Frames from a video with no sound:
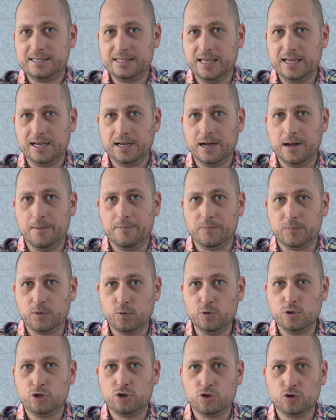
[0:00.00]
thing
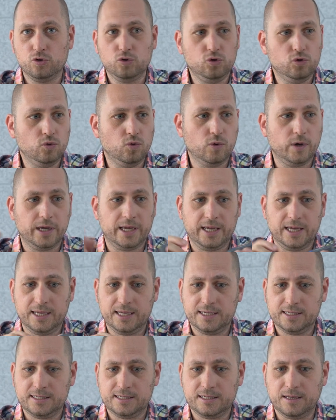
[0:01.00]
we should do
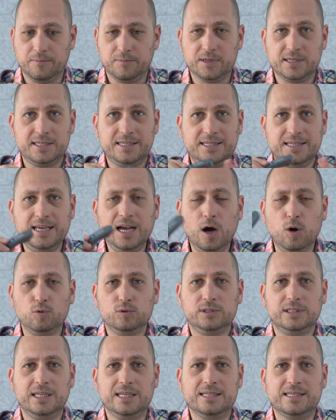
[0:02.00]
is see
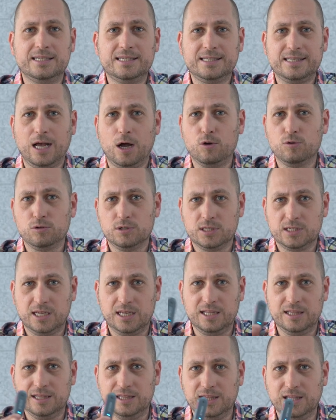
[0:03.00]
how these sounds
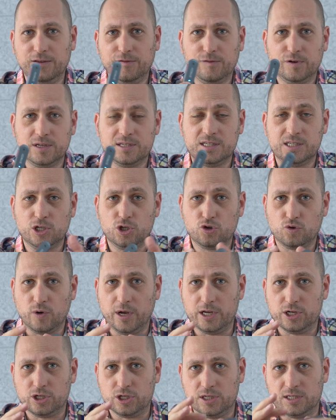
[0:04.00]
in different
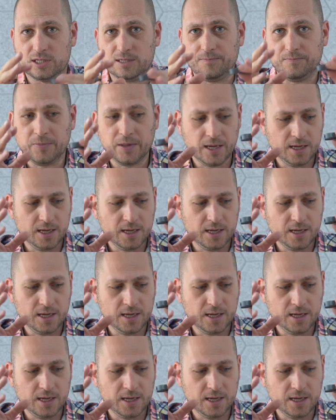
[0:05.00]
situations.